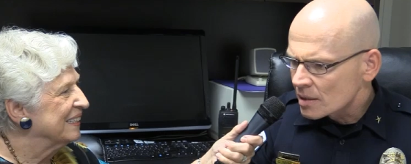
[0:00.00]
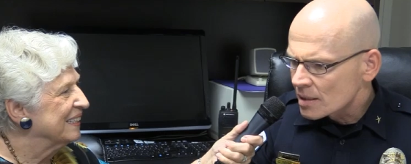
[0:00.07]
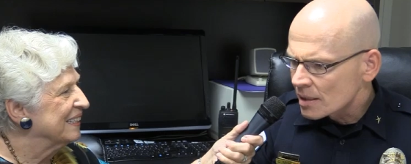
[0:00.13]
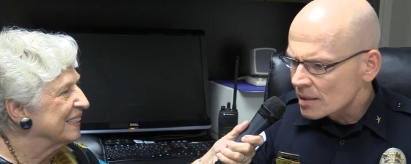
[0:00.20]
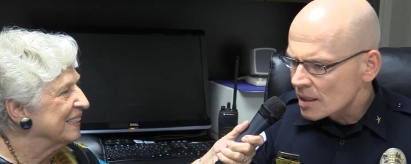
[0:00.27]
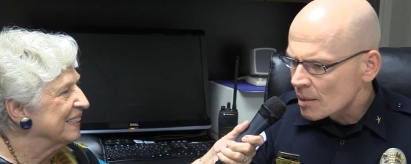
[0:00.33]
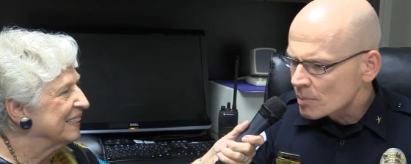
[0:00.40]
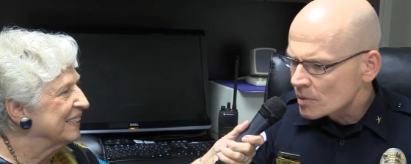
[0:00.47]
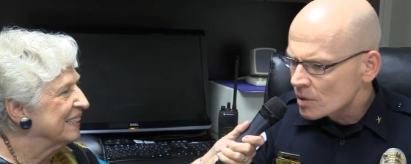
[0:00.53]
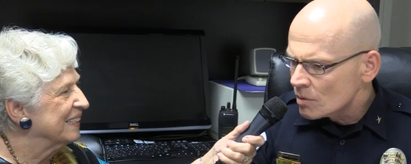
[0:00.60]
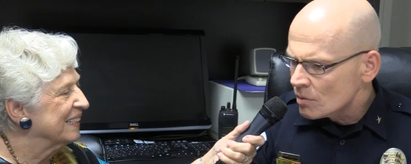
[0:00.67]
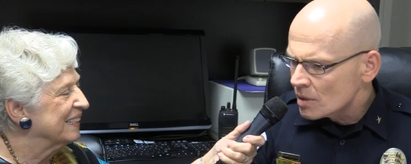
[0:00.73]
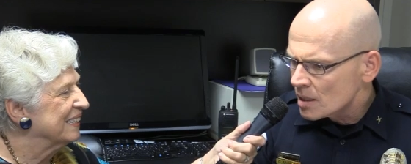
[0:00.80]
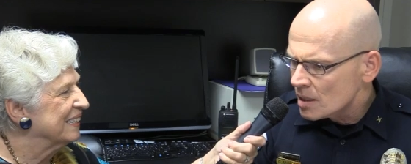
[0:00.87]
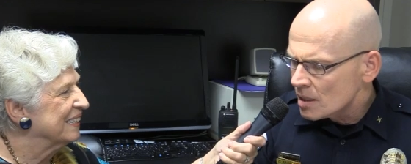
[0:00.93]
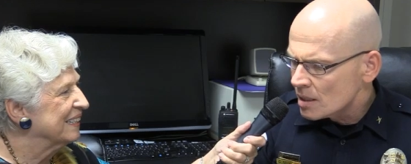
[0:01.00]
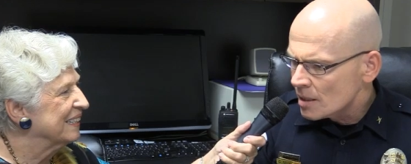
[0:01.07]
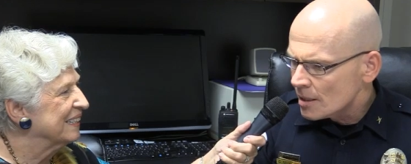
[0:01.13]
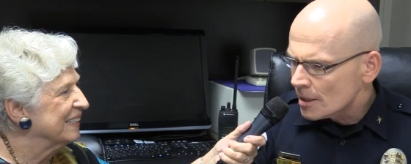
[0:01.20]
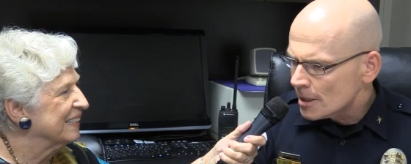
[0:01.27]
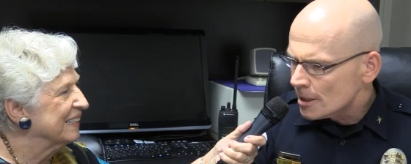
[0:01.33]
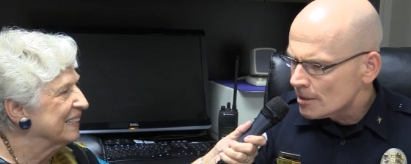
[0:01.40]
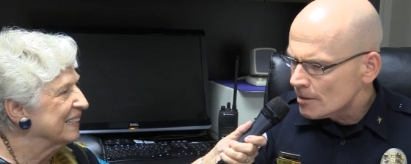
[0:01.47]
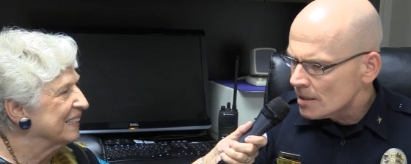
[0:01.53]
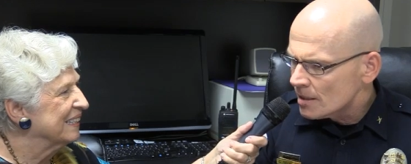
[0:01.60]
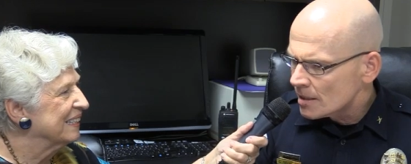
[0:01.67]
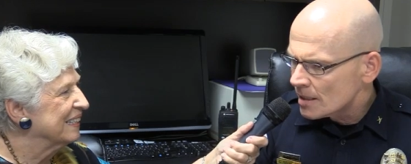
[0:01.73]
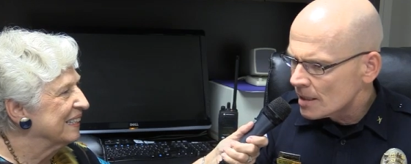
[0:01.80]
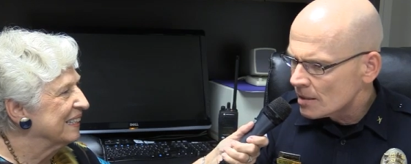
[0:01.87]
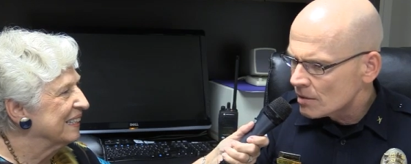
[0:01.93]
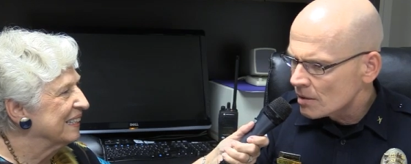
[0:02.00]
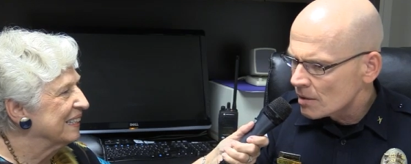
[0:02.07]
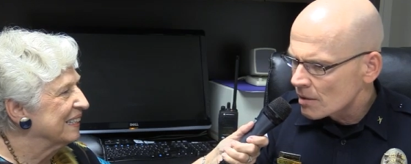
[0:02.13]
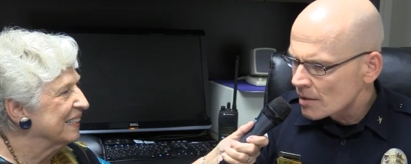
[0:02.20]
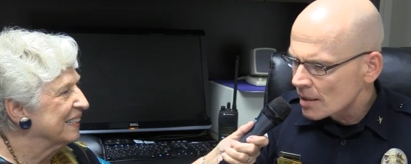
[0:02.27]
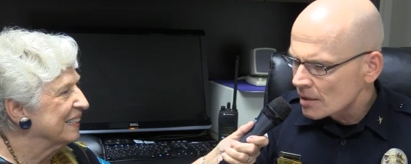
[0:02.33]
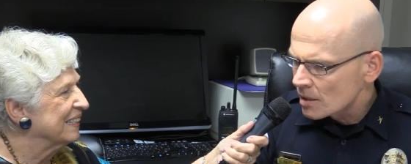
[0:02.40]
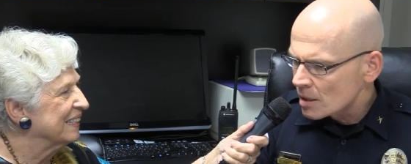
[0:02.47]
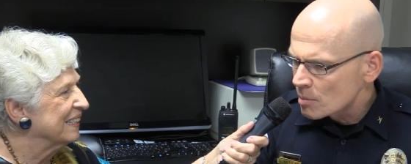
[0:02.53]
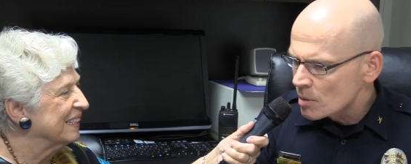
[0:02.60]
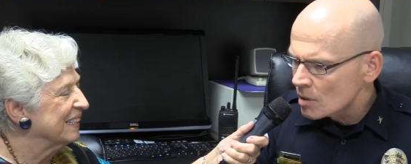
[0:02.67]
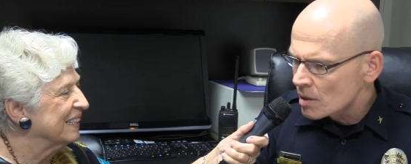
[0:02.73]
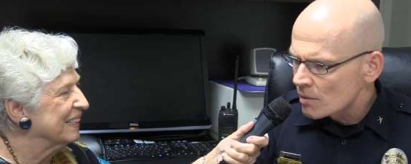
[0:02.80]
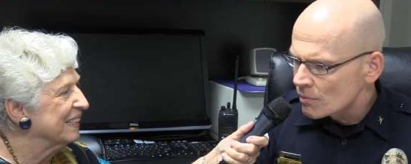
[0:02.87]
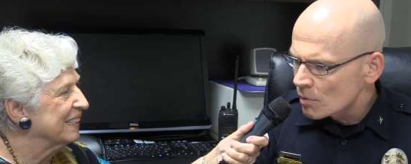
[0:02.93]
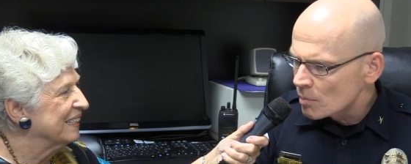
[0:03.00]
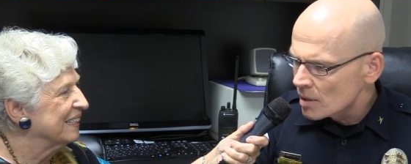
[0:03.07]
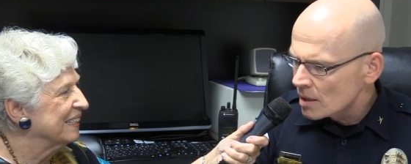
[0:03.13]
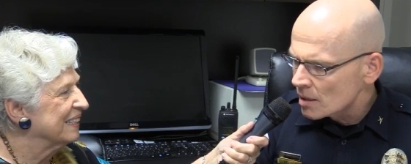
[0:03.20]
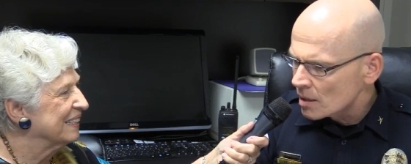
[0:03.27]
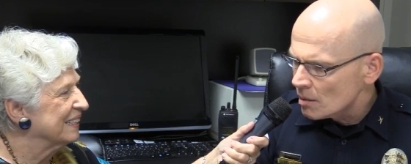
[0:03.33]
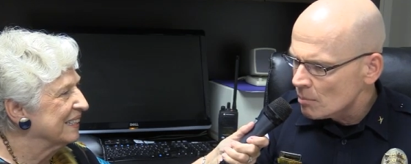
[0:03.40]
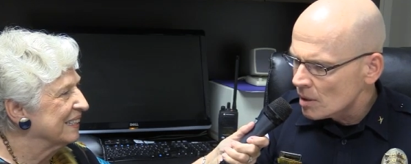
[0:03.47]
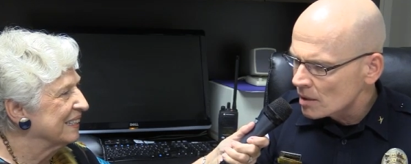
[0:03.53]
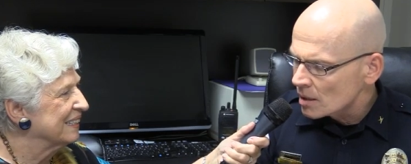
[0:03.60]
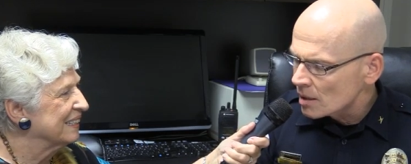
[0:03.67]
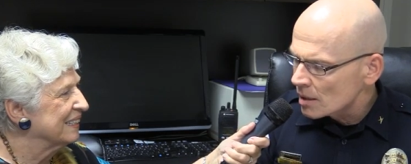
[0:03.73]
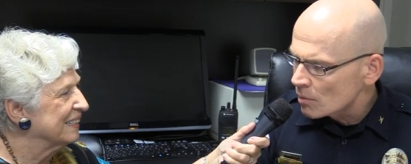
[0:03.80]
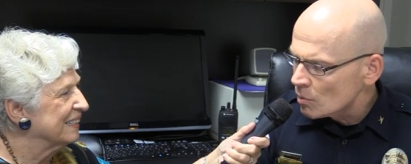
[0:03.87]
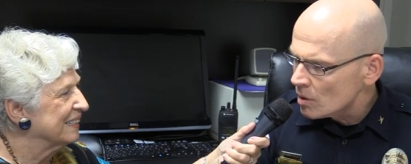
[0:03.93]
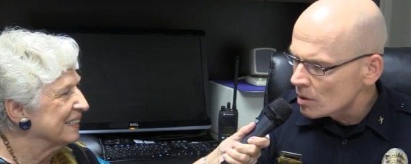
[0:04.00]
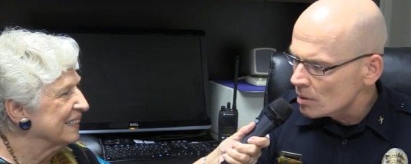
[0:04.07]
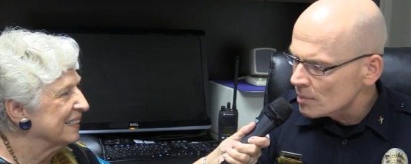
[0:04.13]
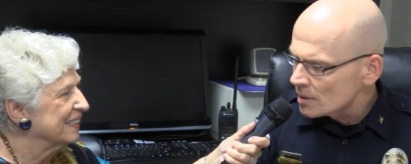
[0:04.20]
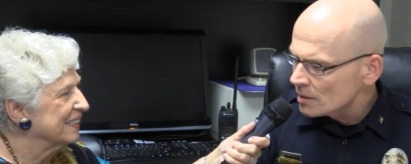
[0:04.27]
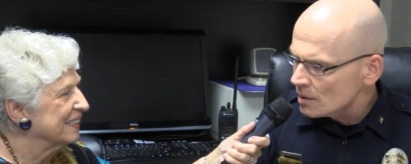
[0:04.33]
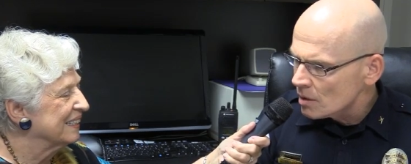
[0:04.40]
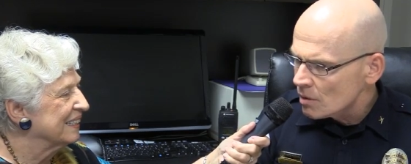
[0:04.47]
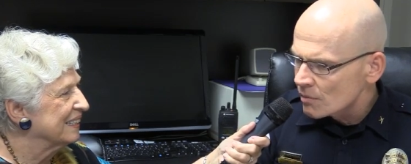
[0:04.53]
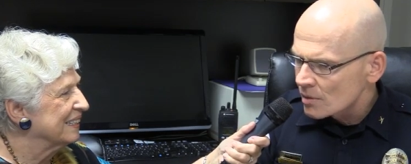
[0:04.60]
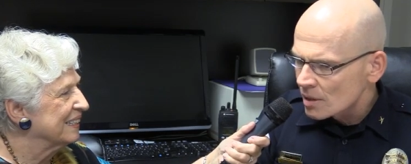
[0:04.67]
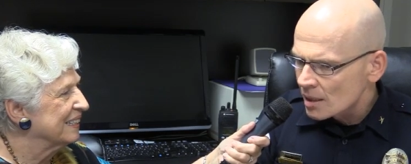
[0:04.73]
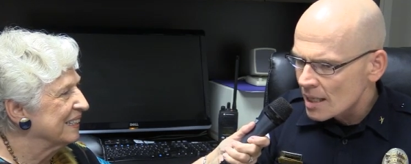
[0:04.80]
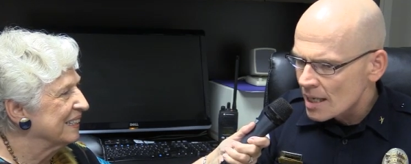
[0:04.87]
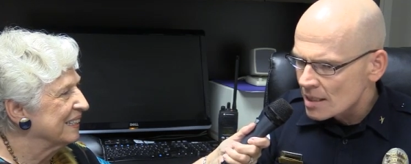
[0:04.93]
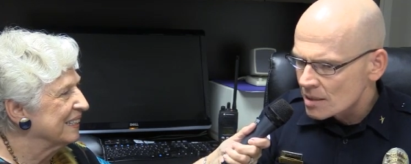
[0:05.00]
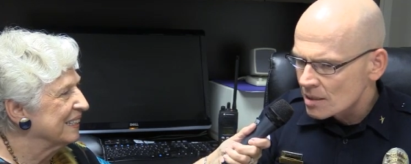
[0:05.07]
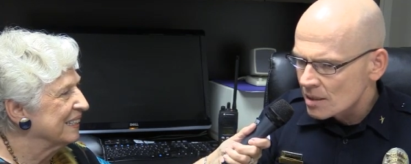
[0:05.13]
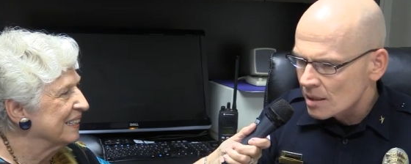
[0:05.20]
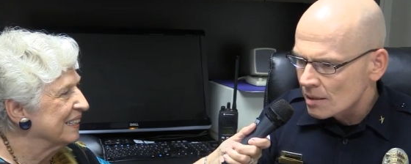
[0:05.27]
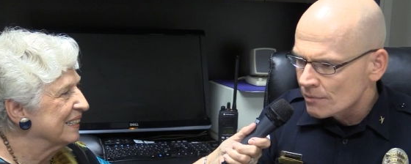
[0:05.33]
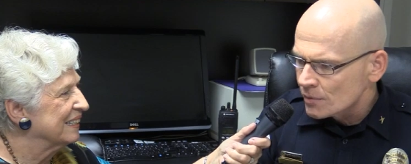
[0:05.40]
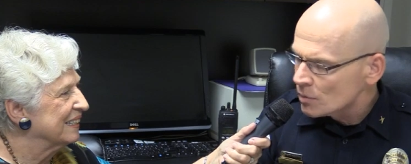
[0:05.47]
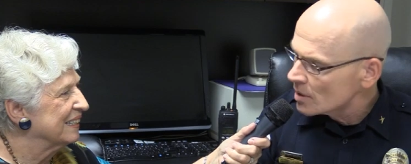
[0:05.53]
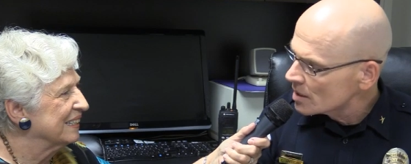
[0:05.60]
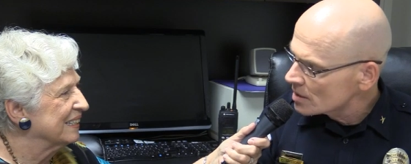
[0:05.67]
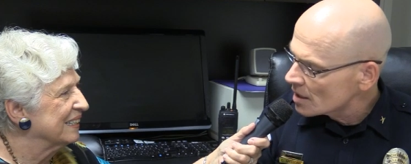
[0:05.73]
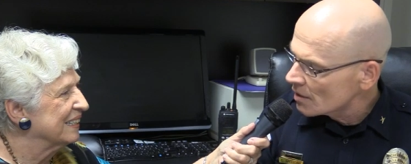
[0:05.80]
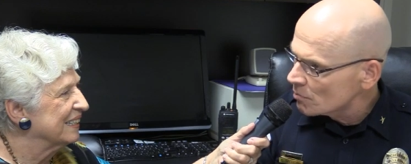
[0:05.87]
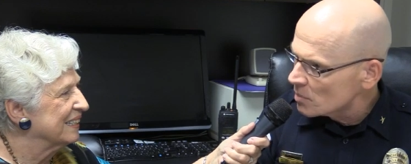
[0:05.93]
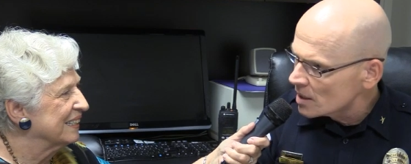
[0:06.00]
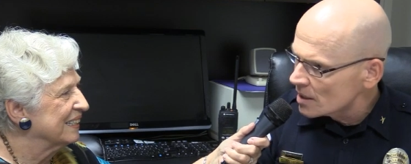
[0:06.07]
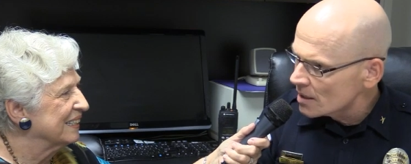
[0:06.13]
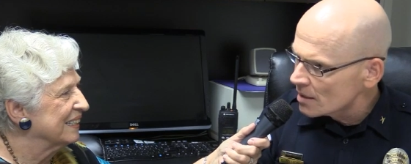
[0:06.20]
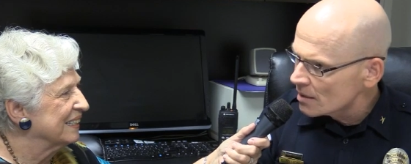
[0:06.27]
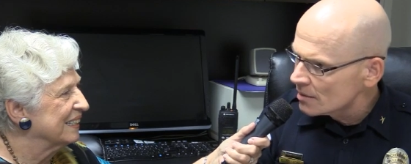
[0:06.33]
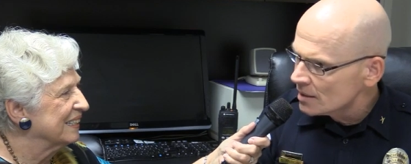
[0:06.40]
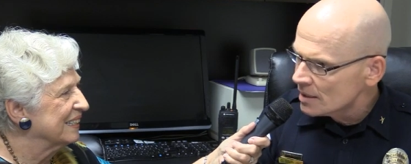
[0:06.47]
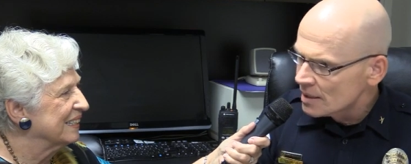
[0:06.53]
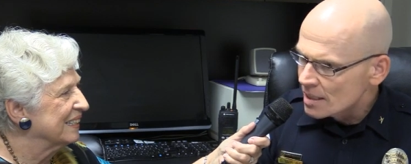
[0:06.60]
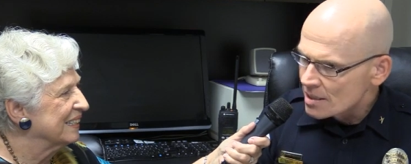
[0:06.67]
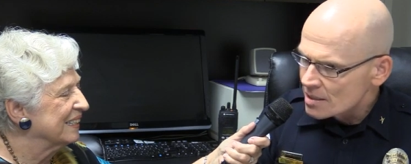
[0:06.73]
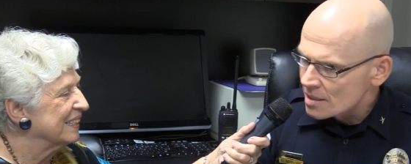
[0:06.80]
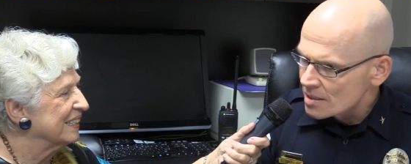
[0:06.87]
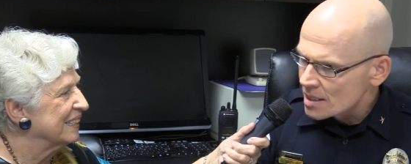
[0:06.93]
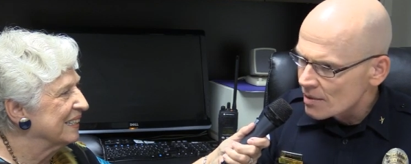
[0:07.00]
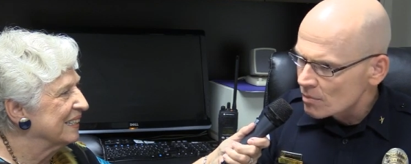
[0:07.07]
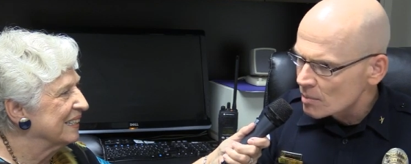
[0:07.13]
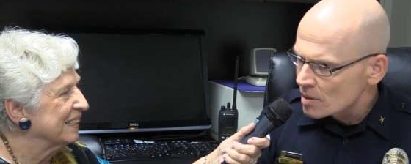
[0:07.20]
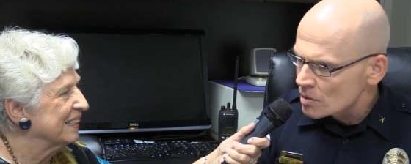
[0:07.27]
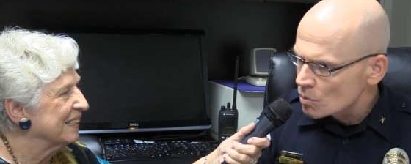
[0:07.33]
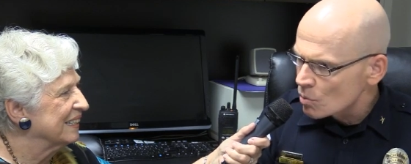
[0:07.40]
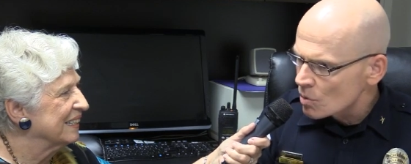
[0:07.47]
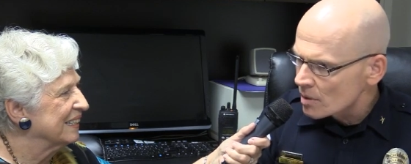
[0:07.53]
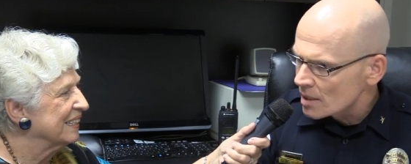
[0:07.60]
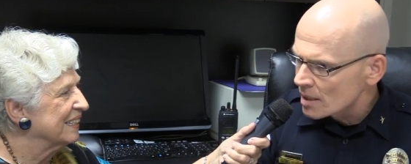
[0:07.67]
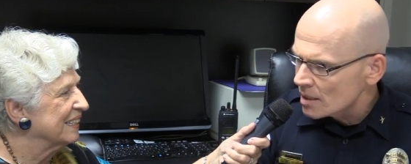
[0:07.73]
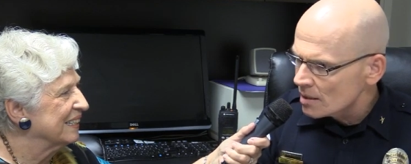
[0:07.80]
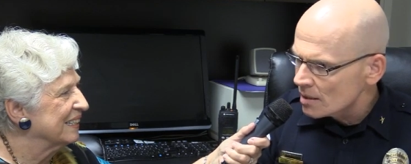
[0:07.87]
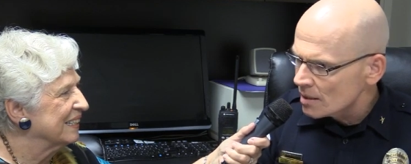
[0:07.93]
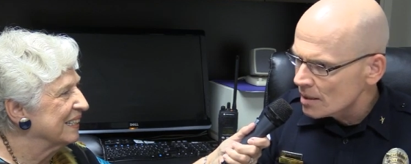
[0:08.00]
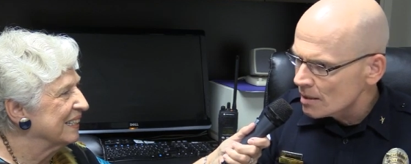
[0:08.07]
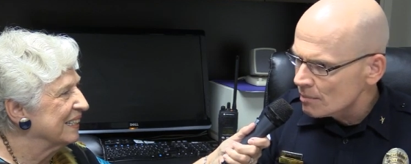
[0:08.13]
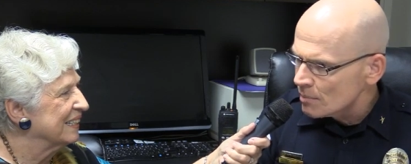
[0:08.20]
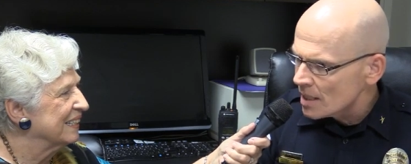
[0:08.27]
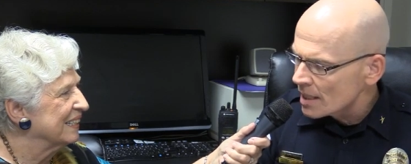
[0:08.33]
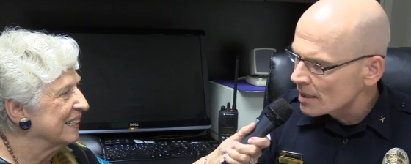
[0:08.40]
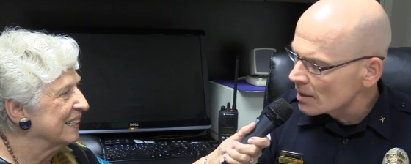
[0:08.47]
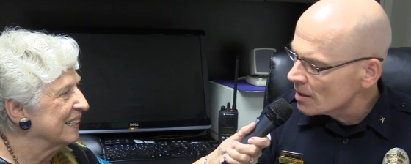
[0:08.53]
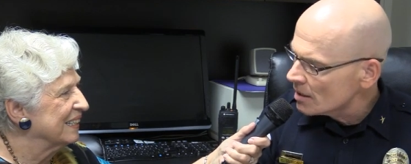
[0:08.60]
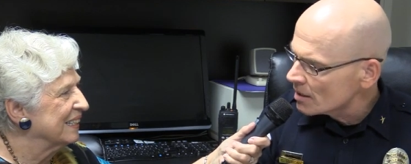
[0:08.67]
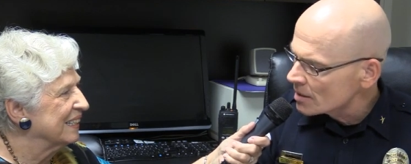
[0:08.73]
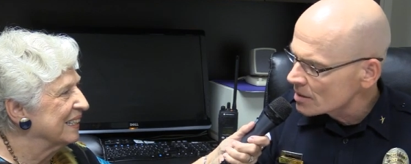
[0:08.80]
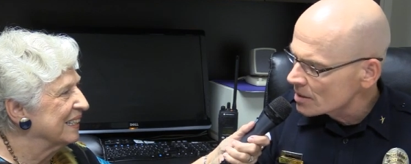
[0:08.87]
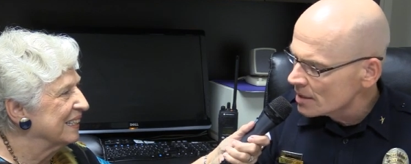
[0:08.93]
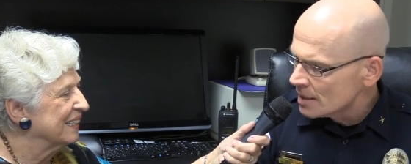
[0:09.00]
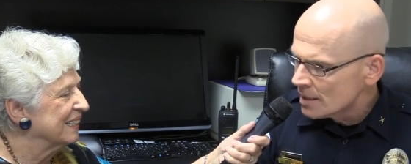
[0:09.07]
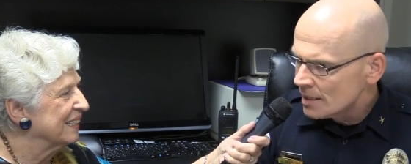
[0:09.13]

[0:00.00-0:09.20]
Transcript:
Speaker 1: to take the opportunity uh, again to thank the community for being abundantly welcoming over the last uh, few days that I've been here and since having been sworn in uh, back in August.